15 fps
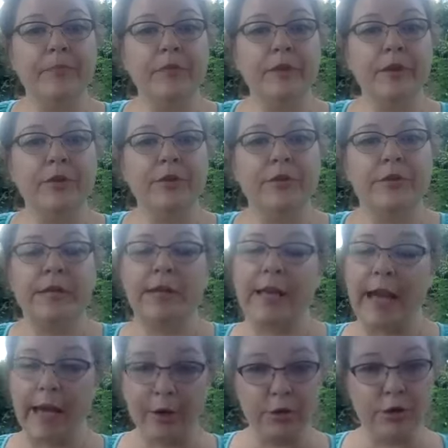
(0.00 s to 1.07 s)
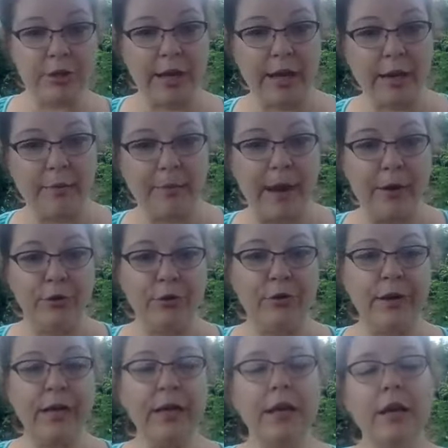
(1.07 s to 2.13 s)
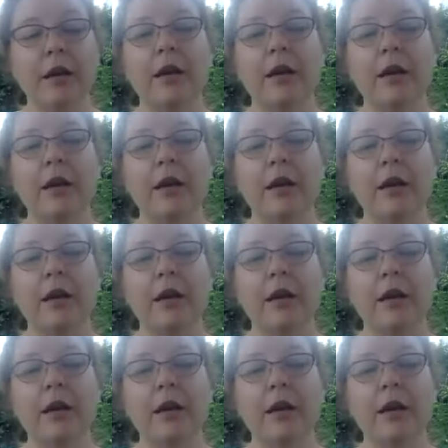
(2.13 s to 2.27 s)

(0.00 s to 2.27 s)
There's the energetic boundary